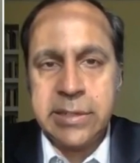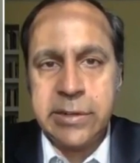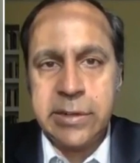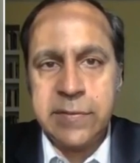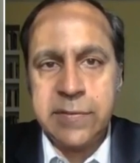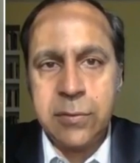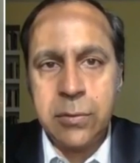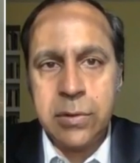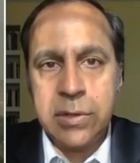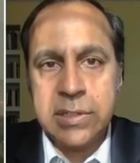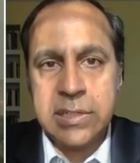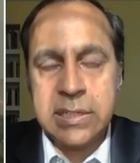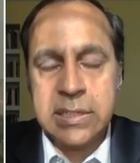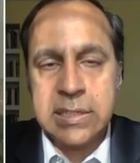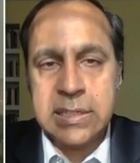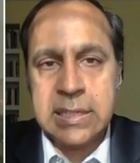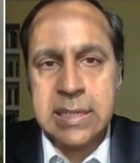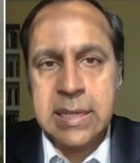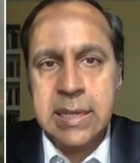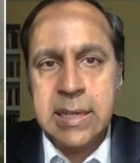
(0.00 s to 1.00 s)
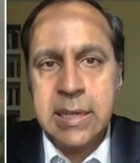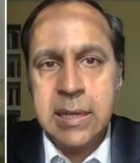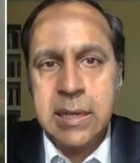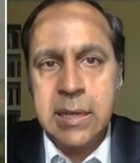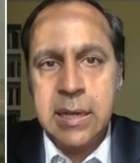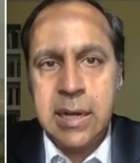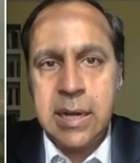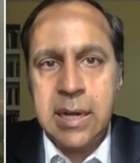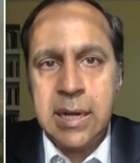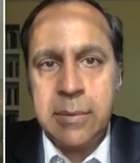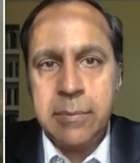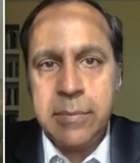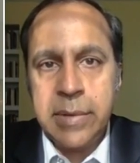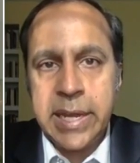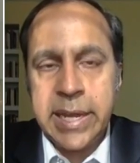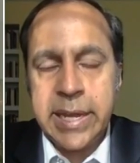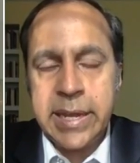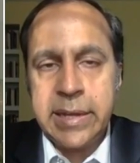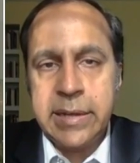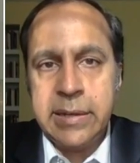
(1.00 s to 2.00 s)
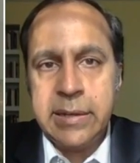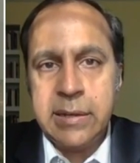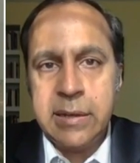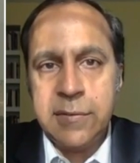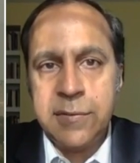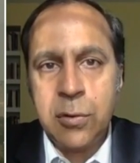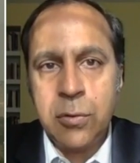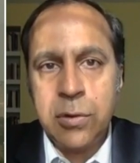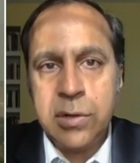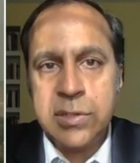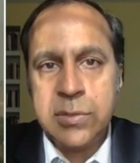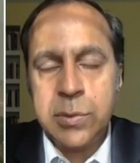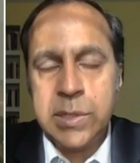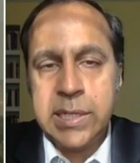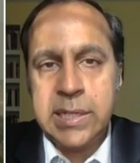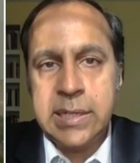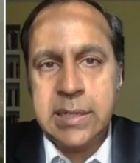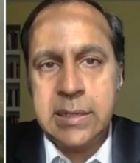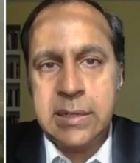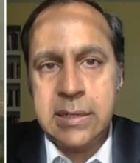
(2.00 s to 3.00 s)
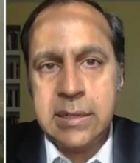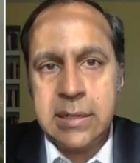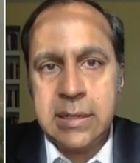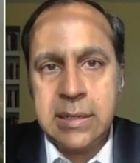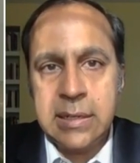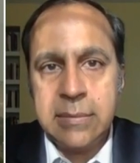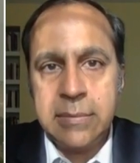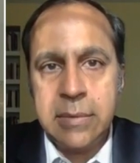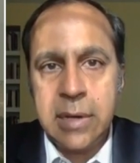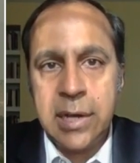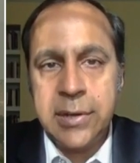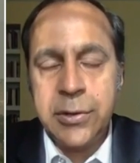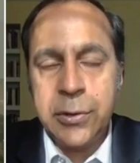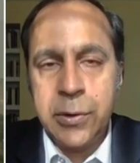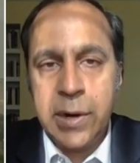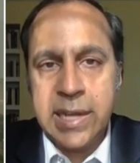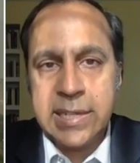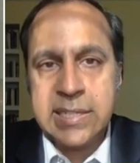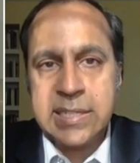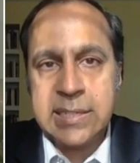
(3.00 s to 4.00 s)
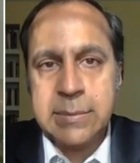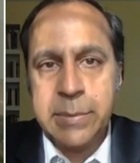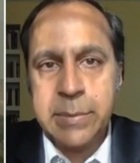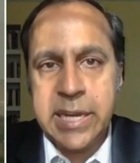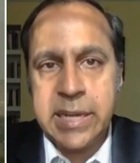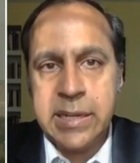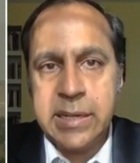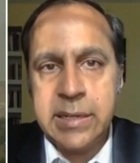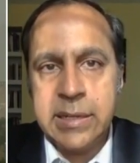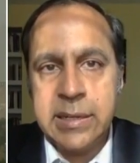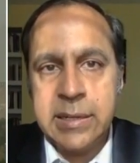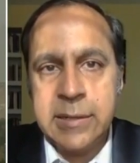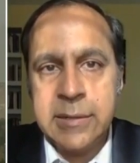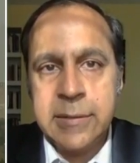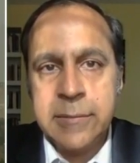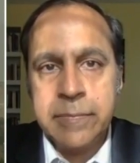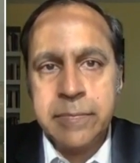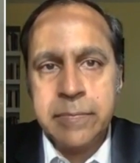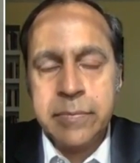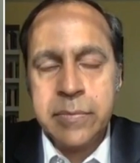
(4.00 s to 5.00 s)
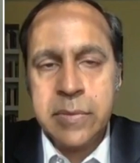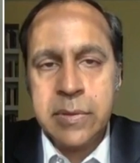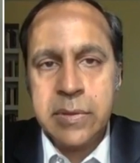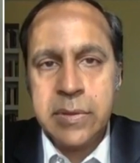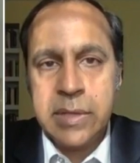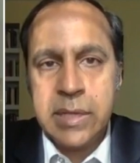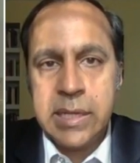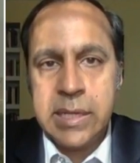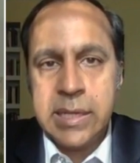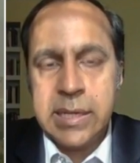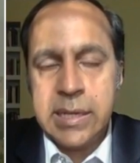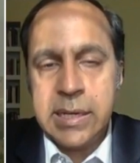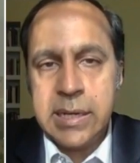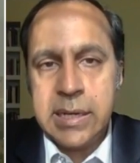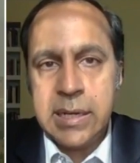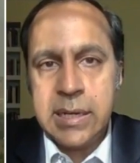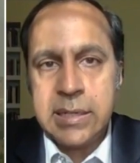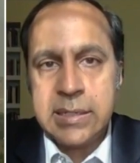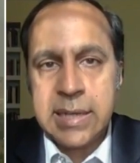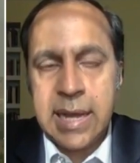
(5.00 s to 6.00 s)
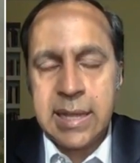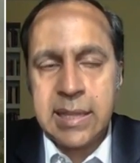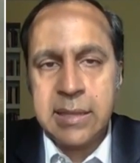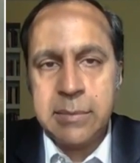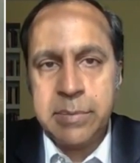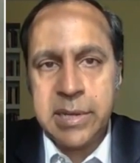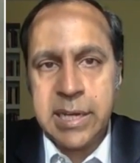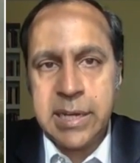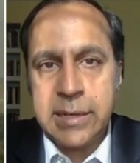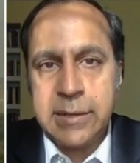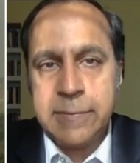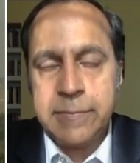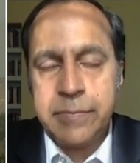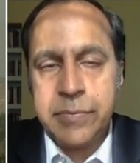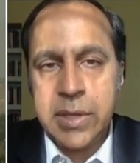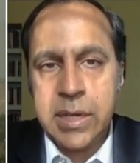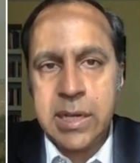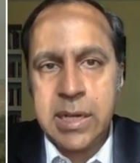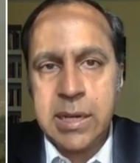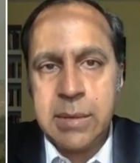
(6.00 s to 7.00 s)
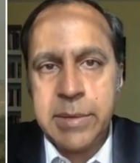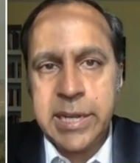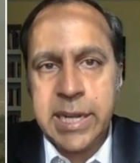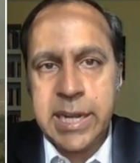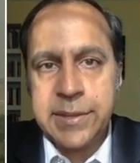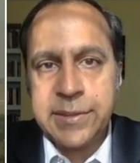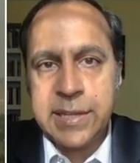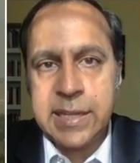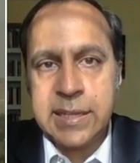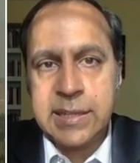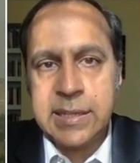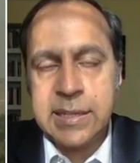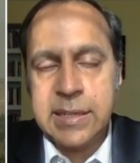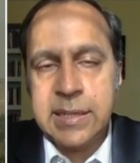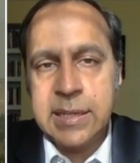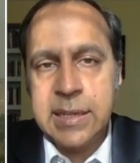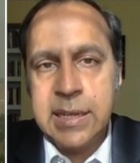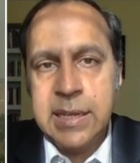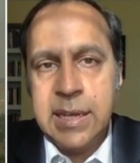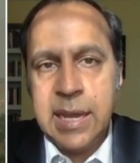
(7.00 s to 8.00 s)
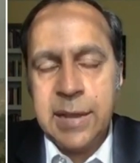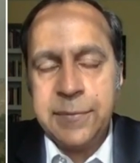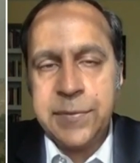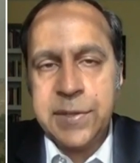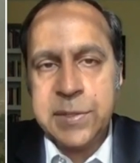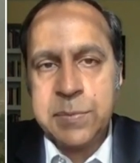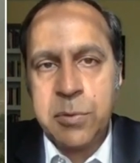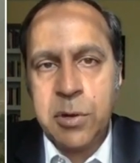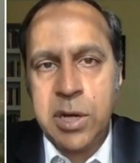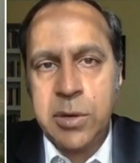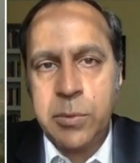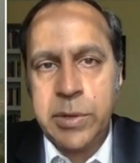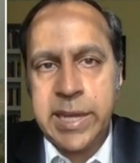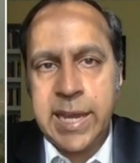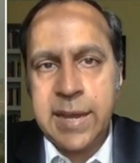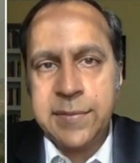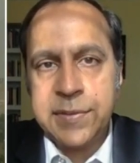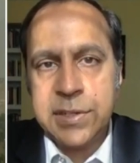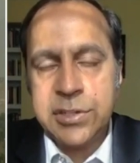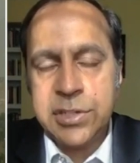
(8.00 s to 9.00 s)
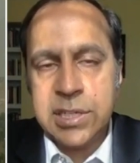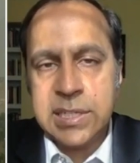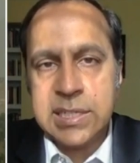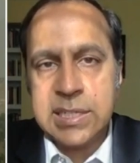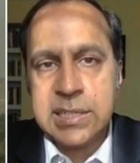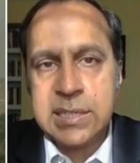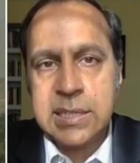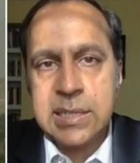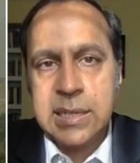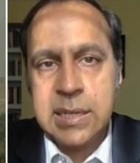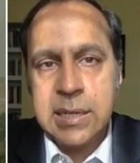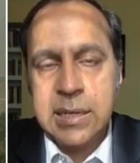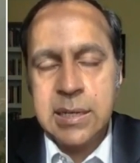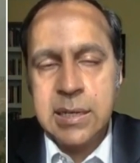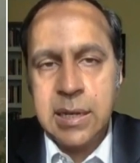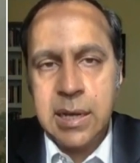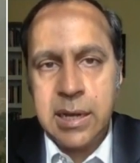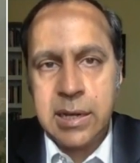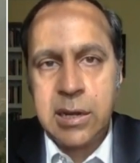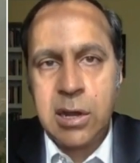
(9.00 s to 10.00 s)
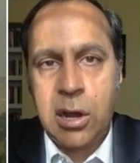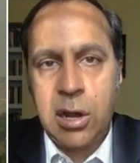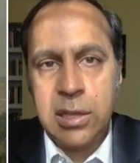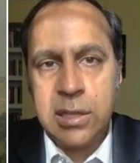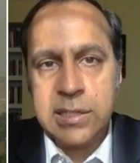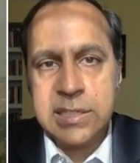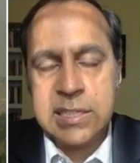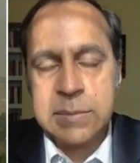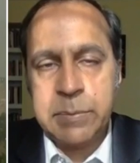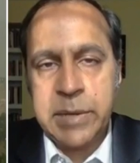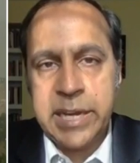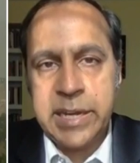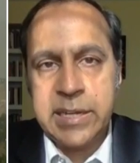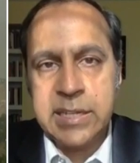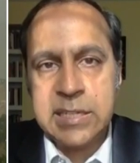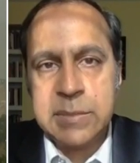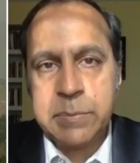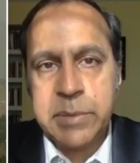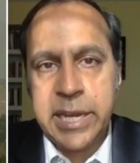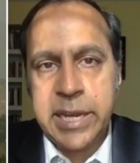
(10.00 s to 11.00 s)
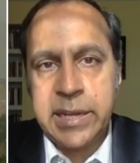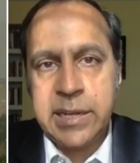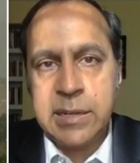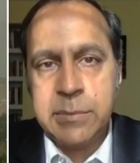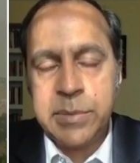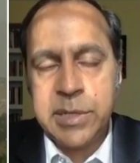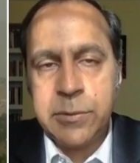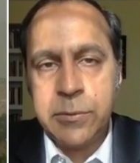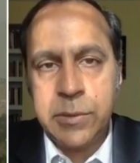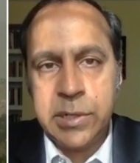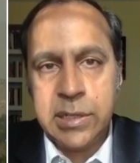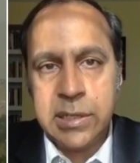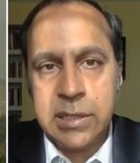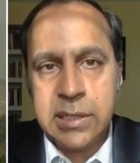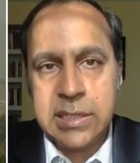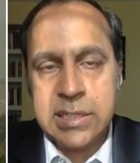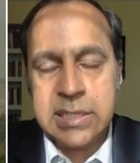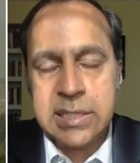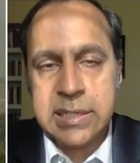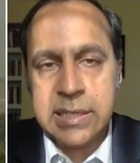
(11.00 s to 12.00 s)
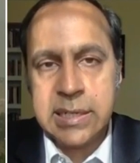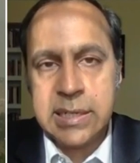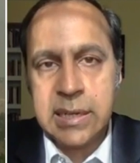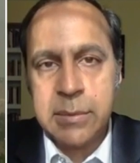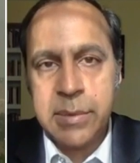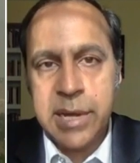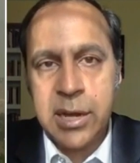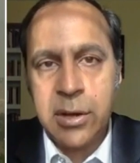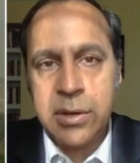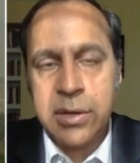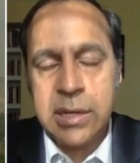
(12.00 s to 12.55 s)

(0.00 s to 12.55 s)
forces. Um, and of course, we uh, underestimated the uh, Taliban. Um, and I think that at this point, we have to just uh, call a spade a spade and be realistic about